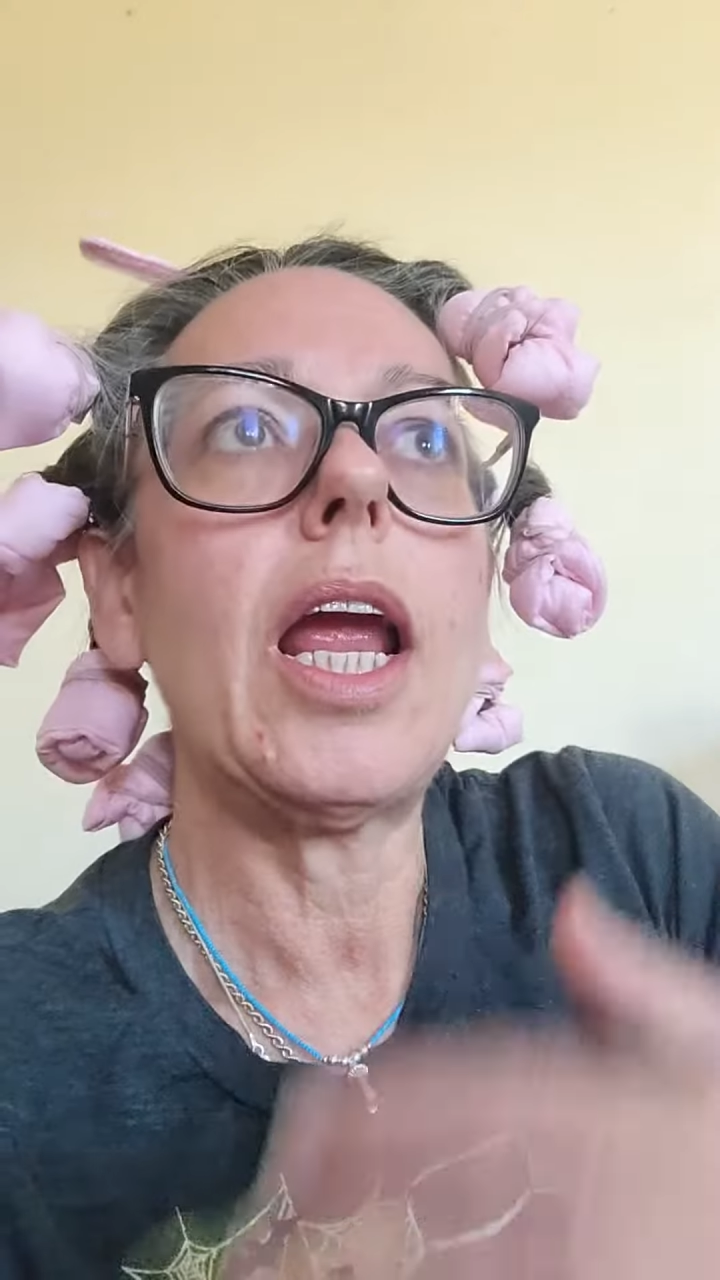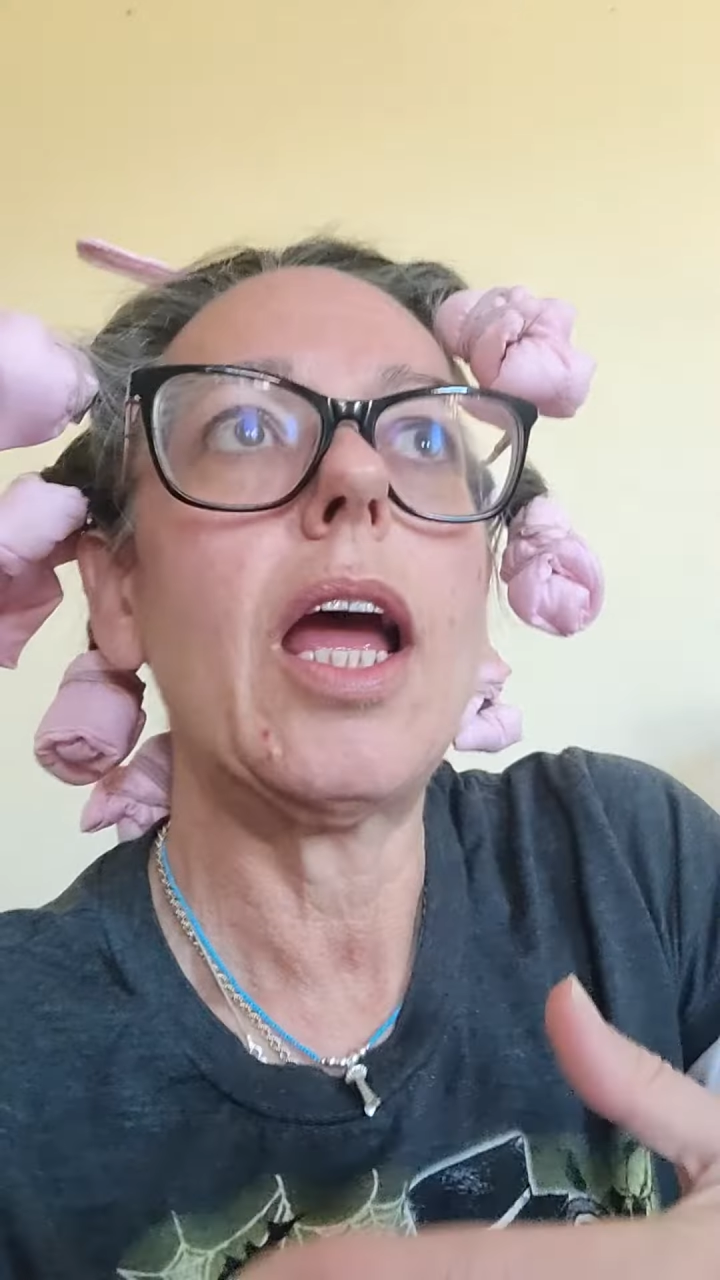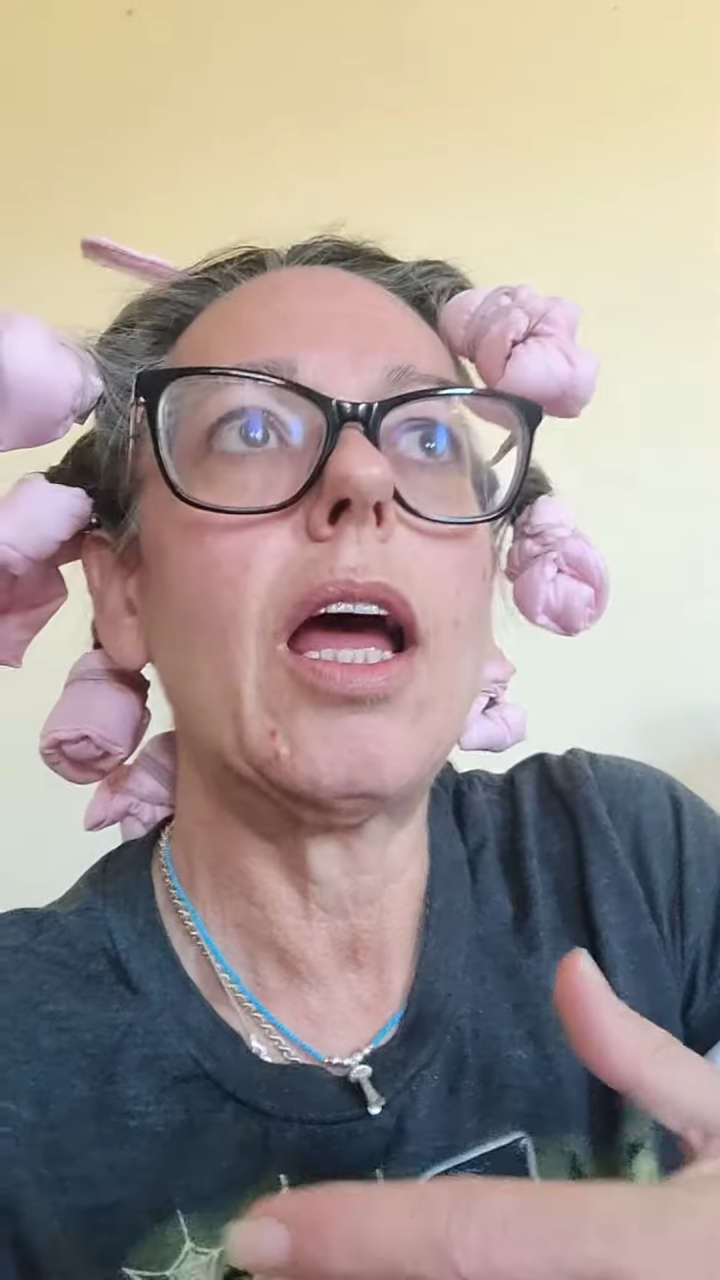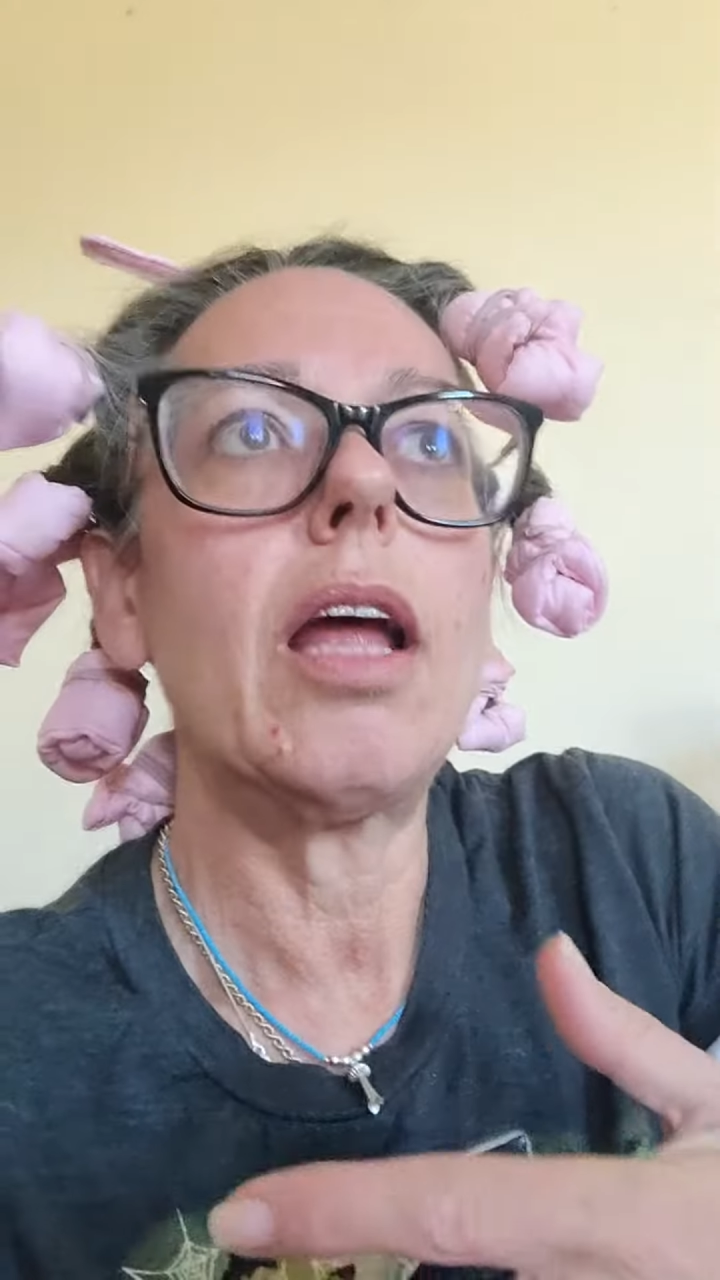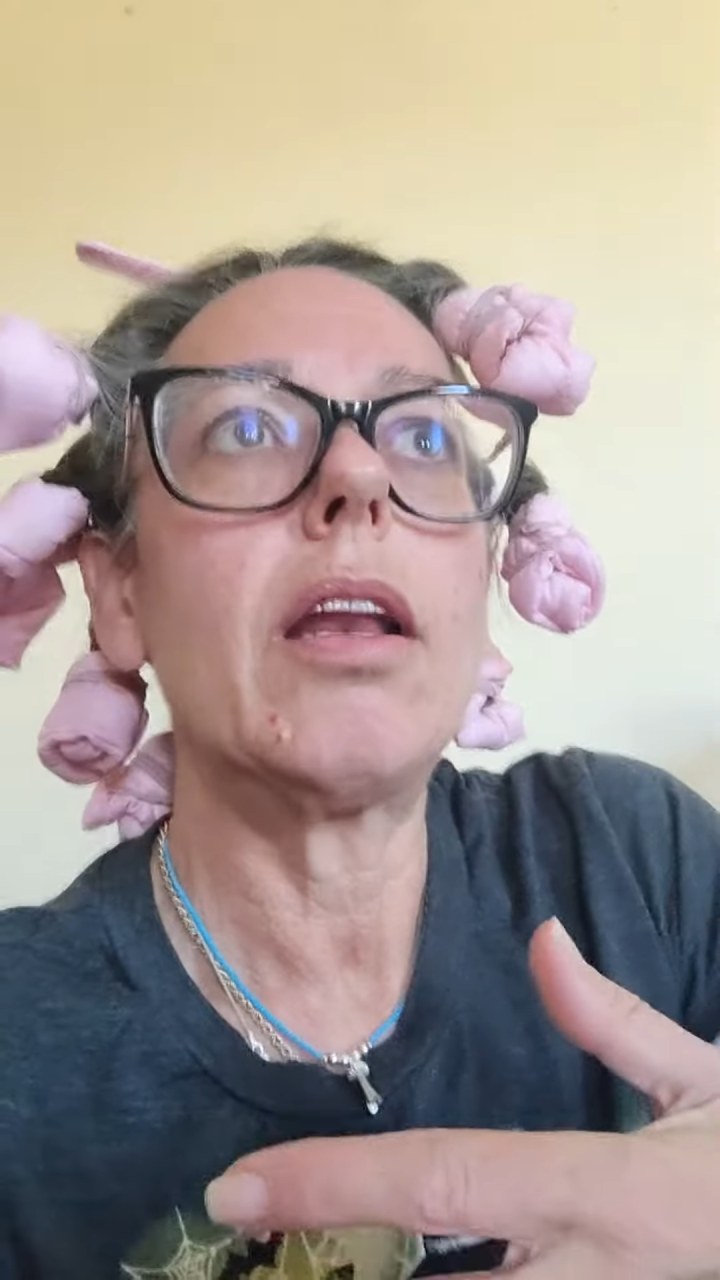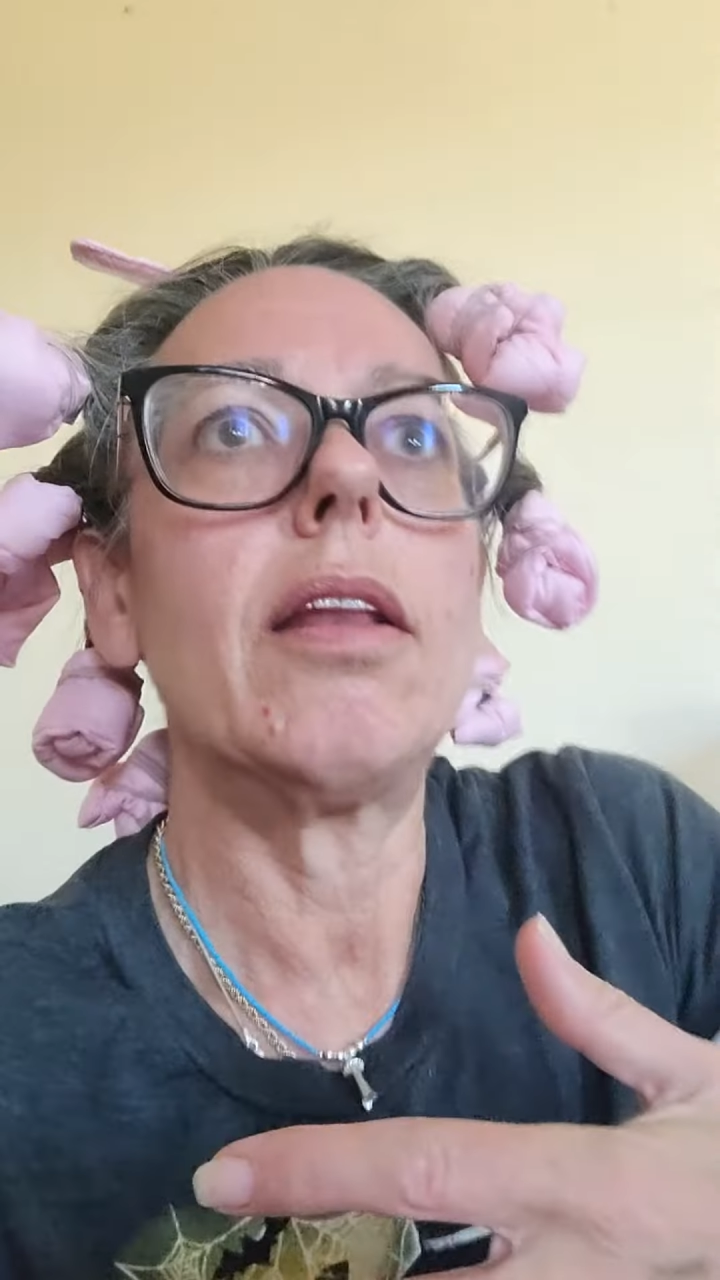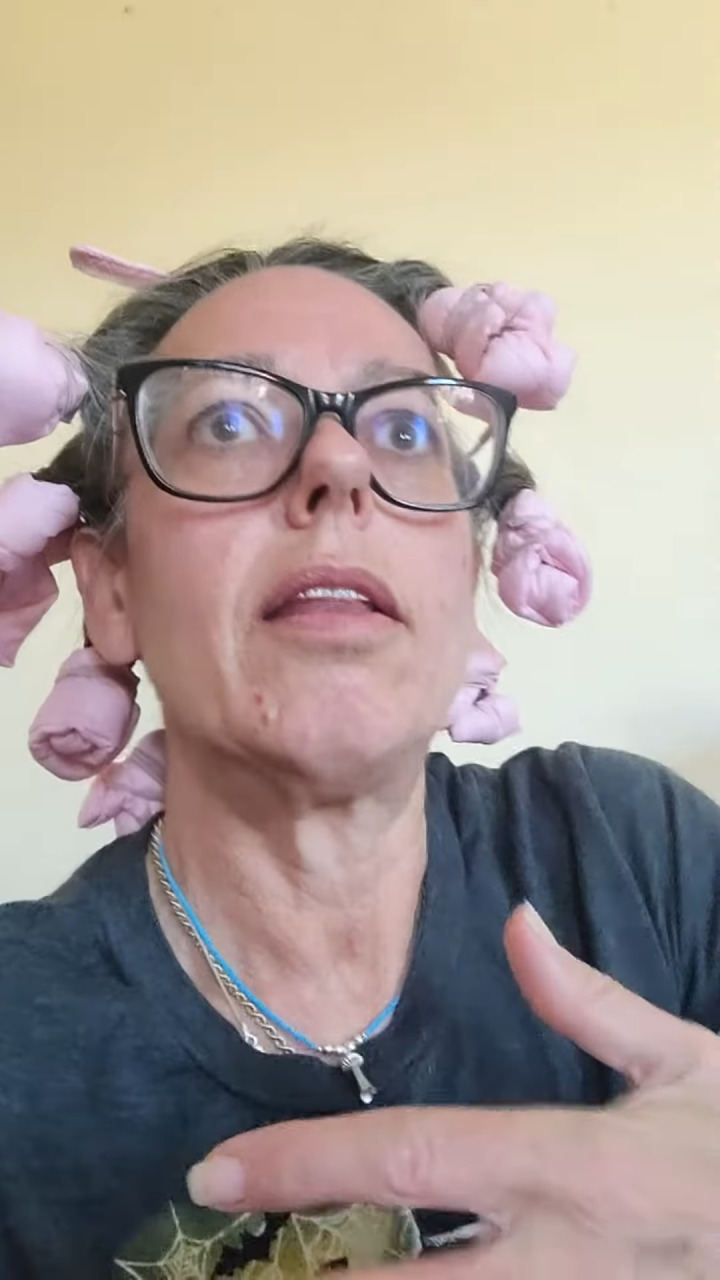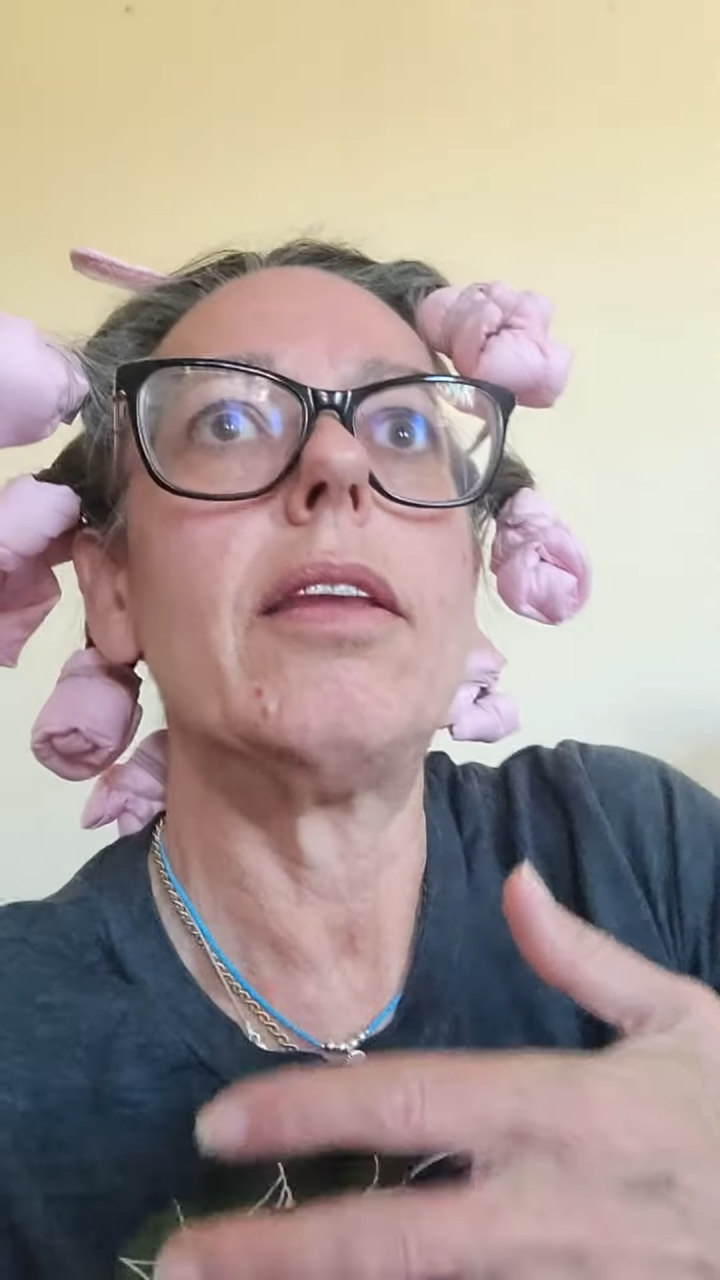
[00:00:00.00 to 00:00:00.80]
And